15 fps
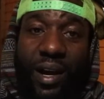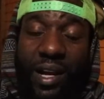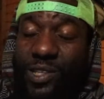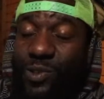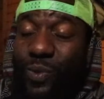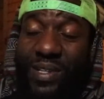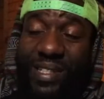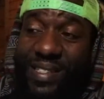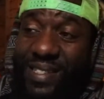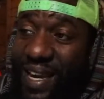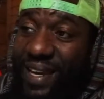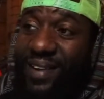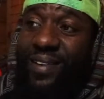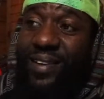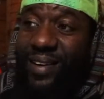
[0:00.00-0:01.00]
I just wanted to
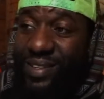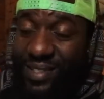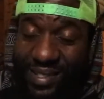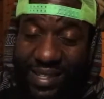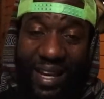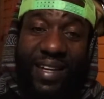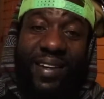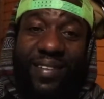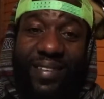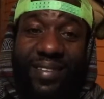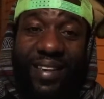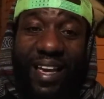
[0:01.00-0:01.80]
take a second.